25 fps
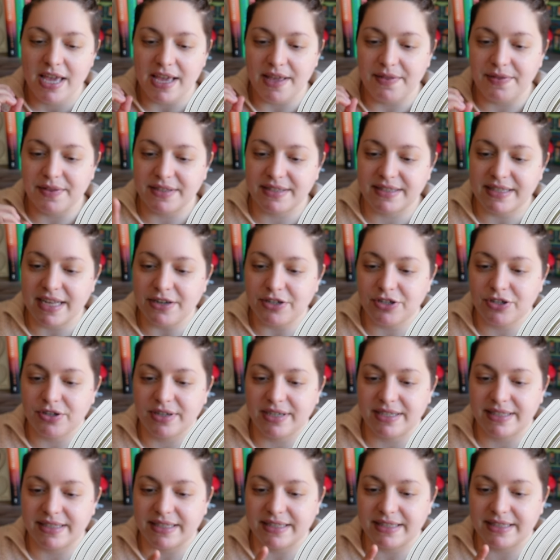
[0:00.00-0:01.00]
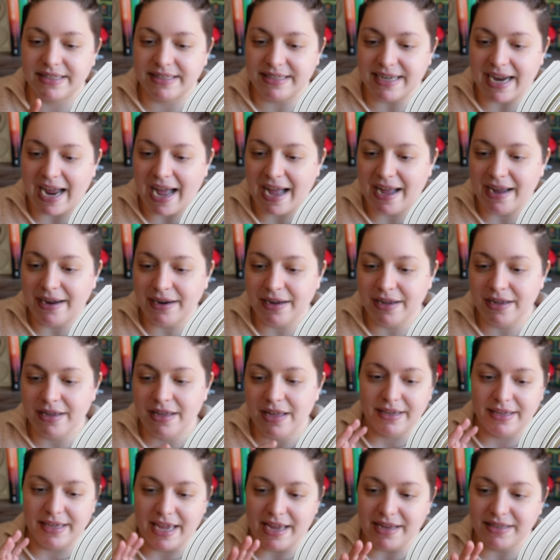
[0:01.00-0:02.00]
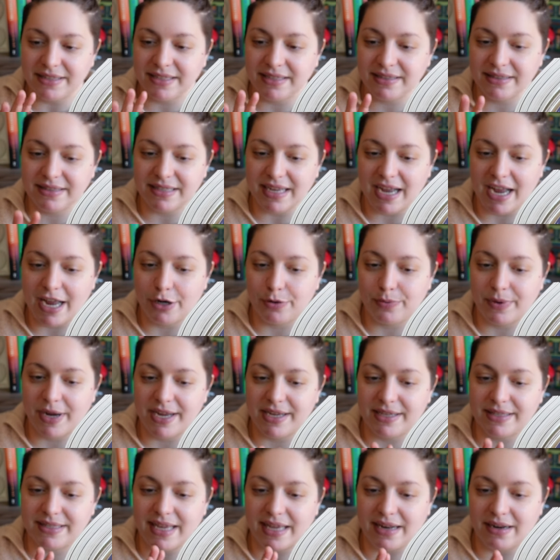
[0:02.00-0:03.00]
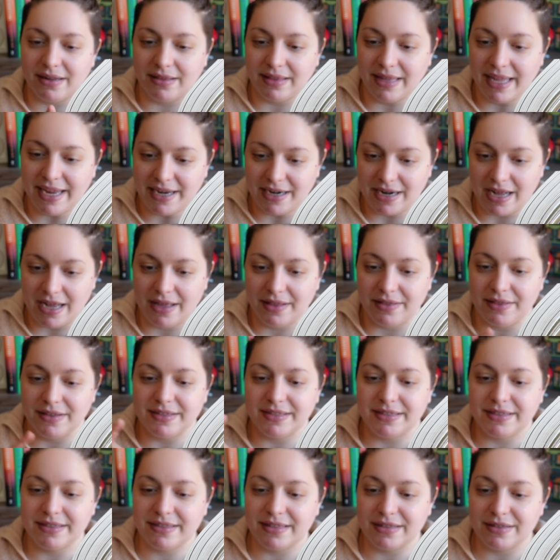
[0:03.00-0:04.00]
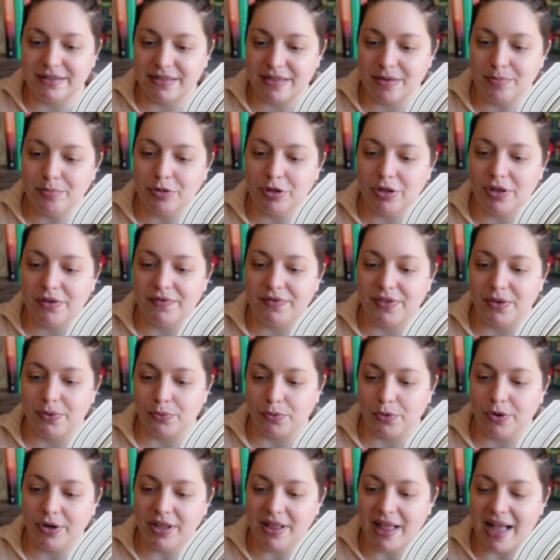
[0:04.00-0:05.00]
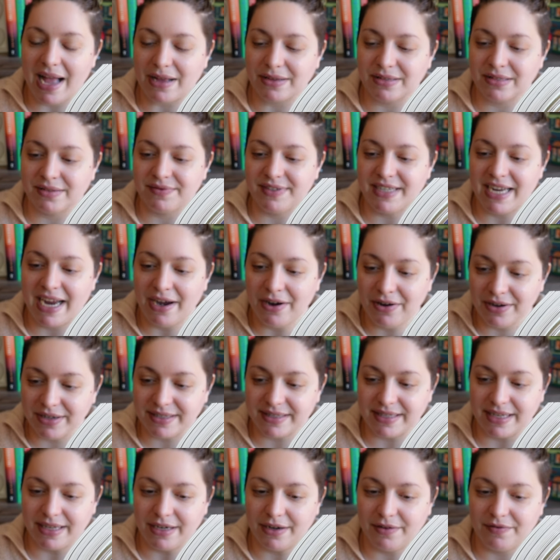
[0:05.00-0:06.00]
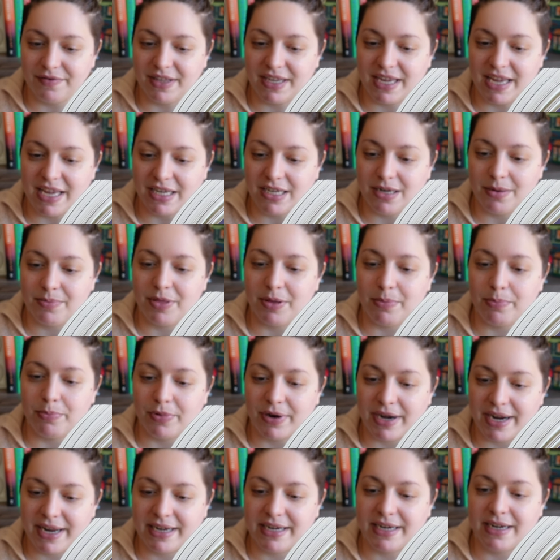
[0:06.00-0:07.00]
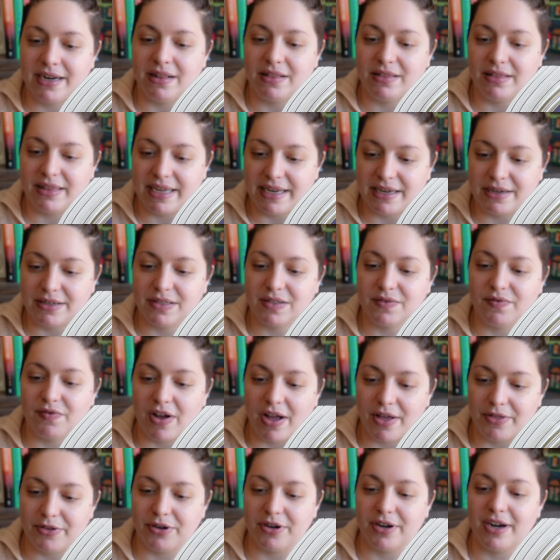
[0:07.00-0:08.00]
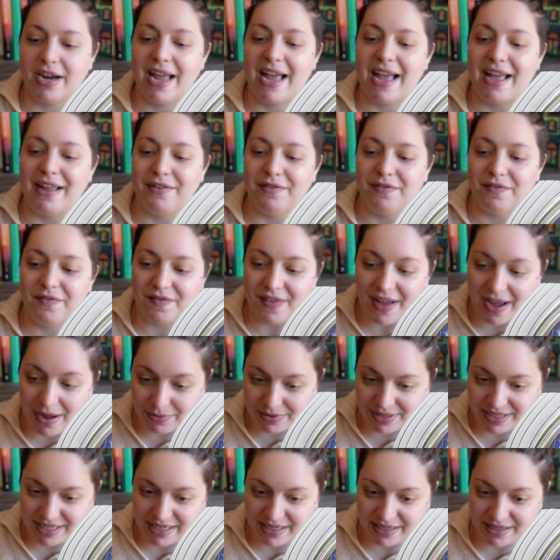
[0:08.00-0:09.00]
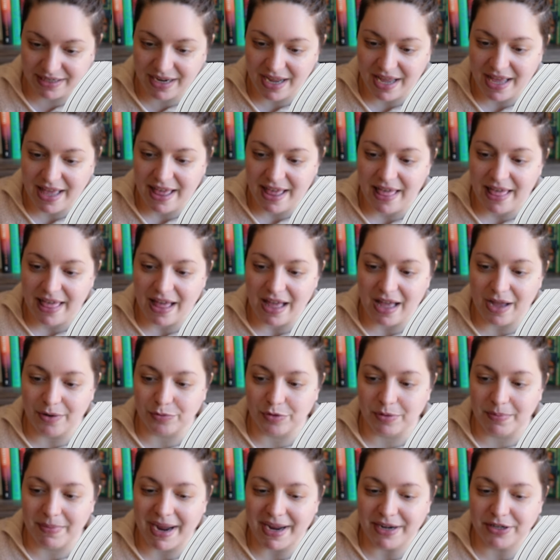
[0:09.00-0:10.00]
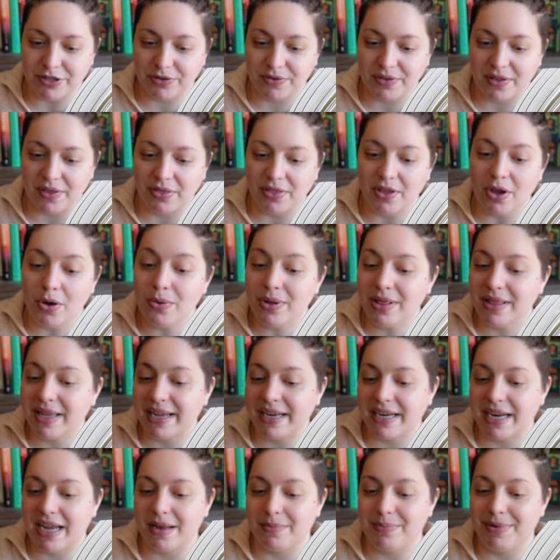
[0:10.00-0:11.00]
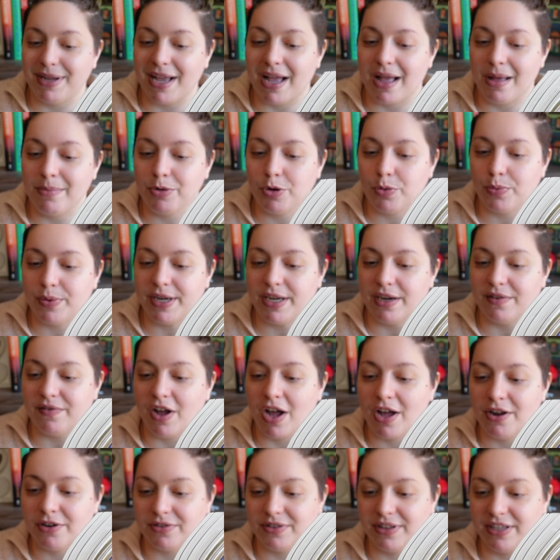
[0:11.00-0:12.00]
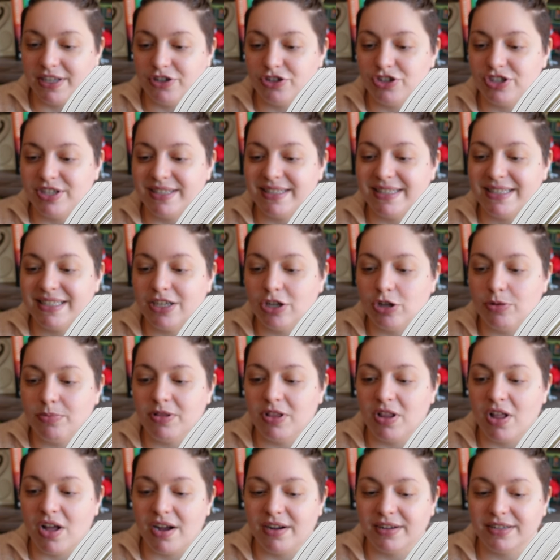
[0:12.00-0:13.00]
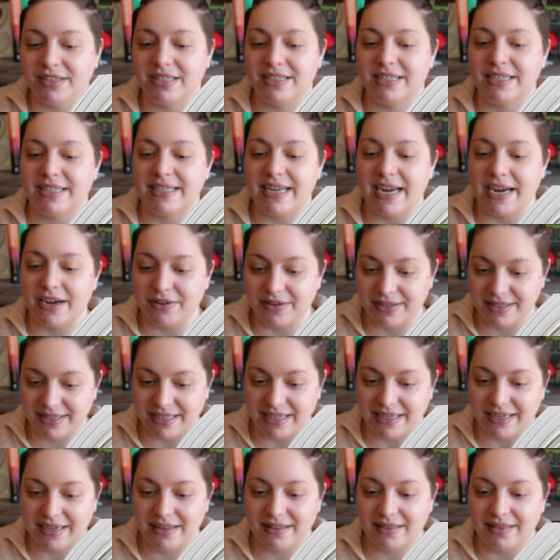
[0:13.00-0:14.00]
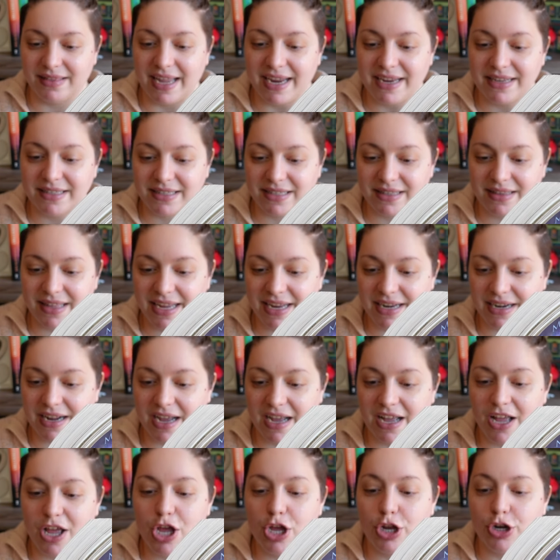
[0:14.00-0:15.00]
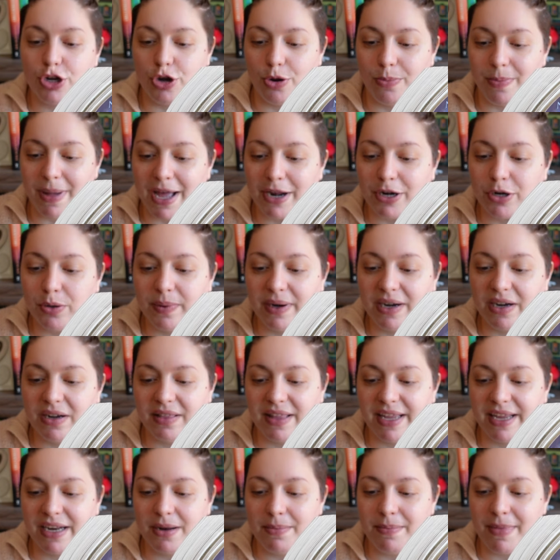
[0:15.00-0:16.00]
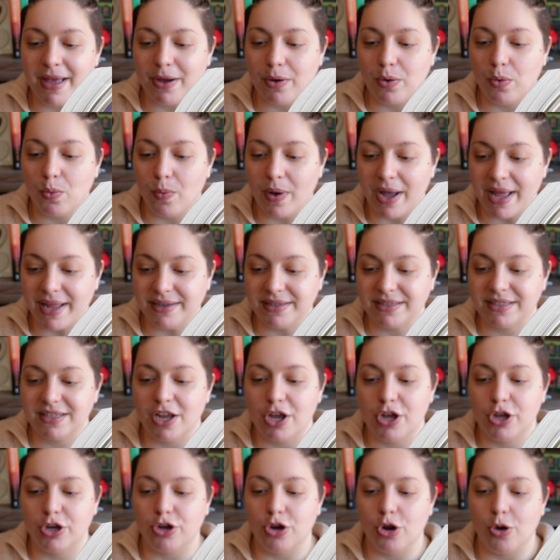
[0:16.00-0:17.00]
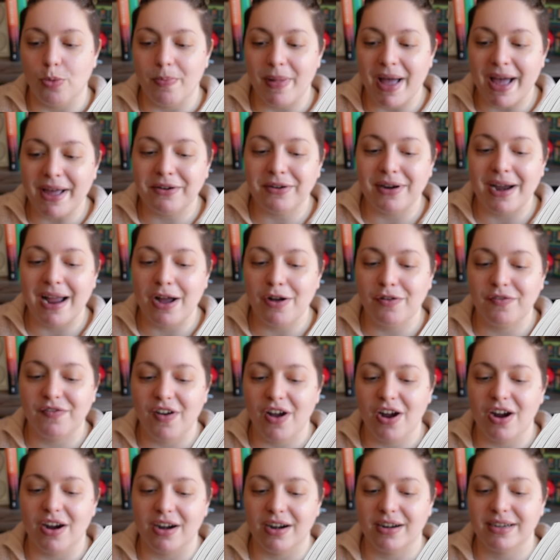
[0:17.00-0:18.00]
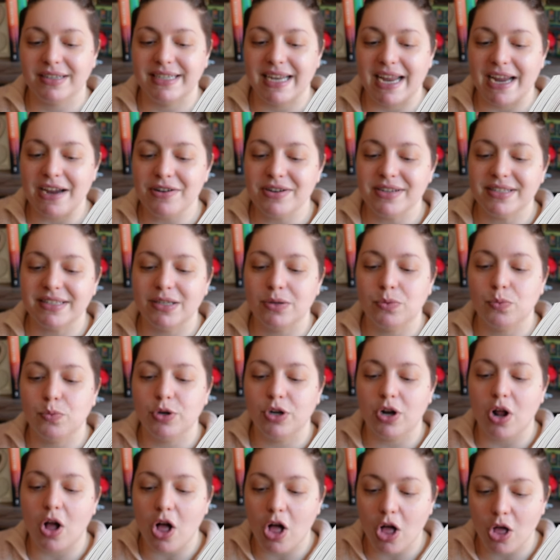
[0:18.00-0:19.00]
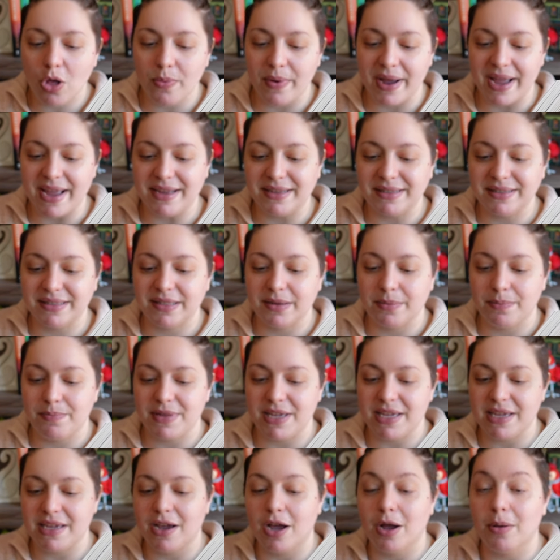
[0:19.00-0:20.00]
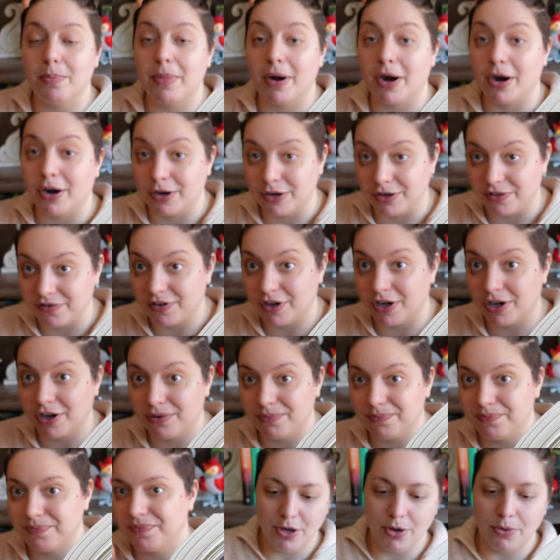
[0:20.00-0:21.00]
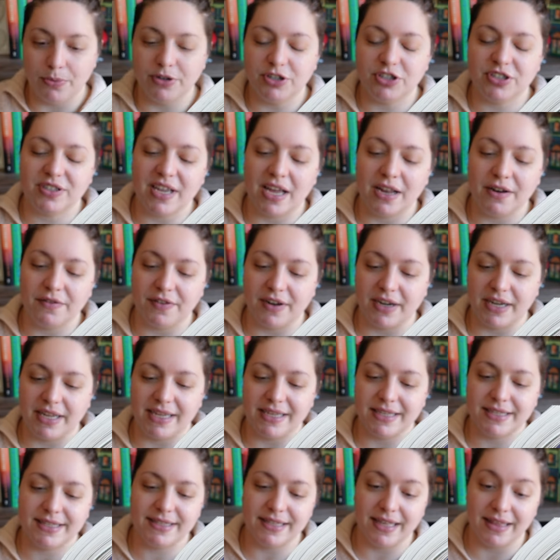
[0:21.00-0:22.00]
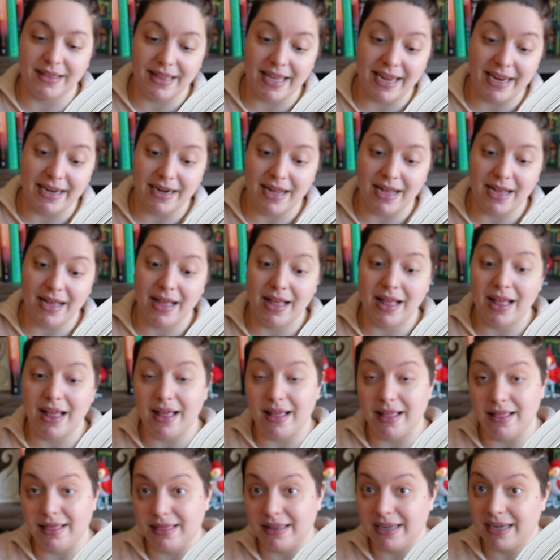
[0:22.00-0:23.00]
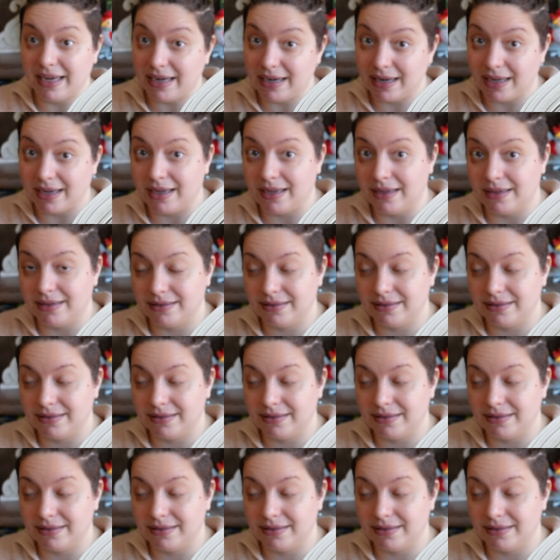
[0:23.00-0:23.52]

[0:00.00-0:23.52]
In the center is a stag gazing sideways at Elena. This is the symbol of the royal house of Terrasen of the kingdom that Bran and Elena's father had founded a reminder that though Elena had become Queen of Adarlan, she still belonged to Terrasen. Like Celaena, no matter where Elena met, went, no matter how far, Terrasen would always be a part of her. Which is kind of funny. Celaena, Elena.